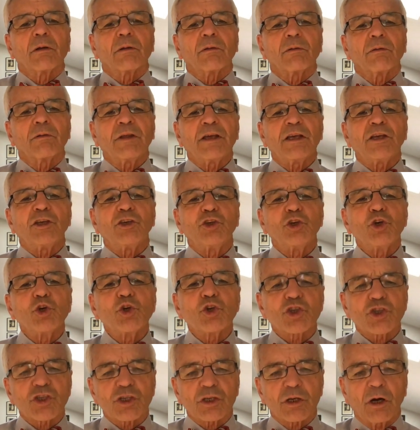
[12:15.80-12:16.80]
the
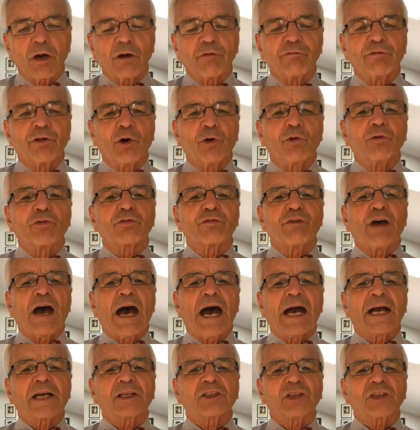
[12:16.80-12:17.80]
use of those
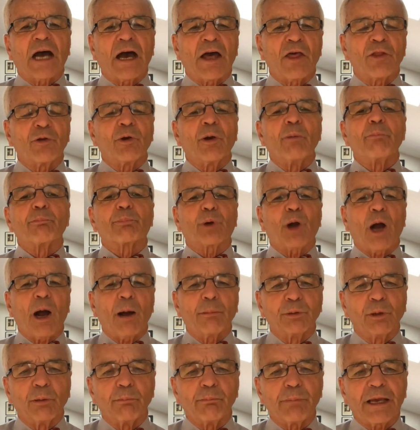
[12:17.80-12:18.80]
facts, either in
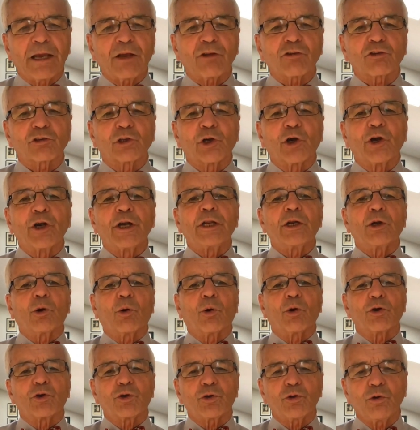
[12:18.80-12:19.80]
problem-based learning
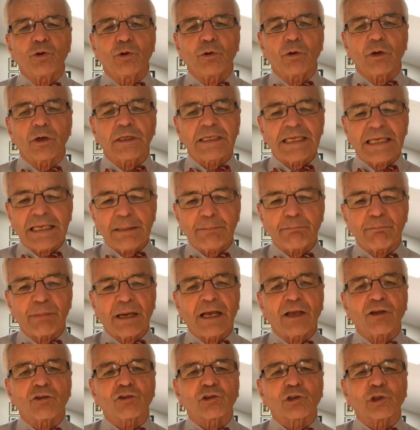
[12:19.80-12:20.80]
or
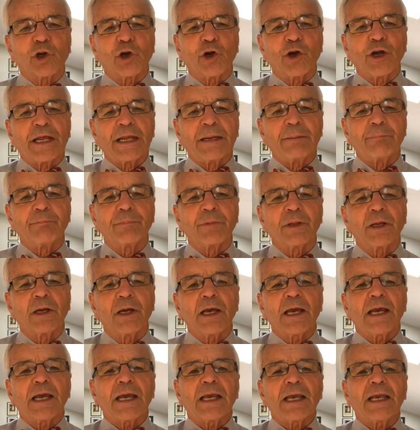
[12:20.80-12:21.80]
team-based learning,
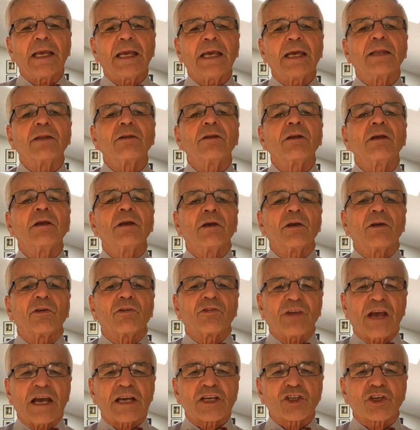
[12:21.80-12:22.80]
in
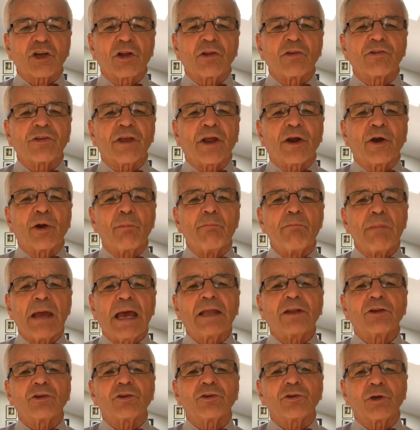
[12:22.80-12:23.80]
sessions that are
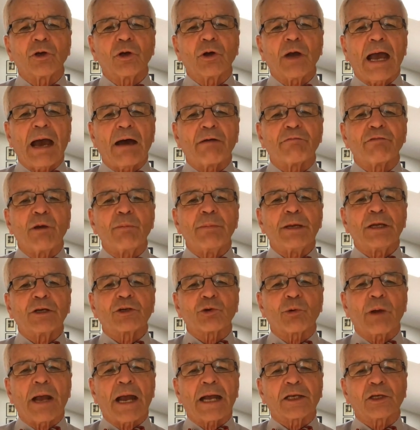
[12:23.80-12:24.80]
meant to have them
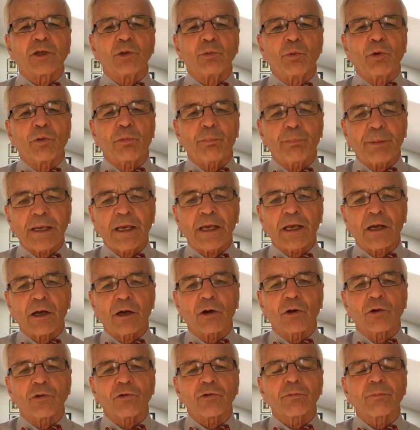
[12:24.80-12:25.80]
interacting with
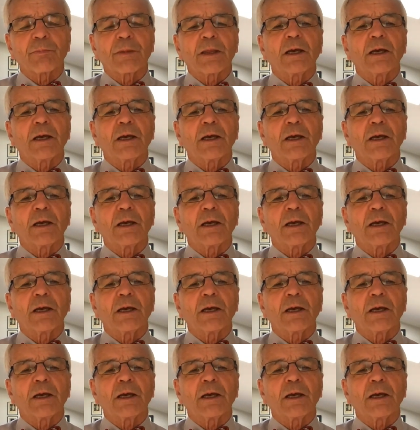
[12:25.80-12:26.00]
peers